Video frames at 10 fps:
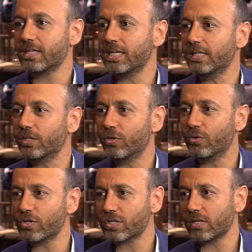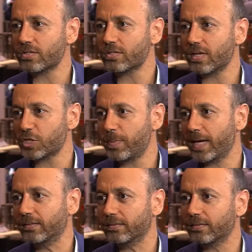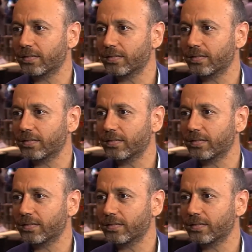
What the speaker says: yielded the results expected